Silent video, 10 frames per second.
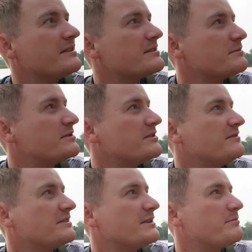there's some
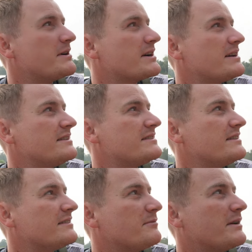silver lip monkeys
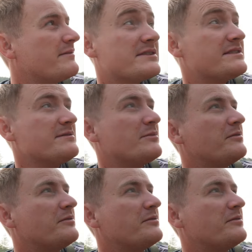there that we haven't seen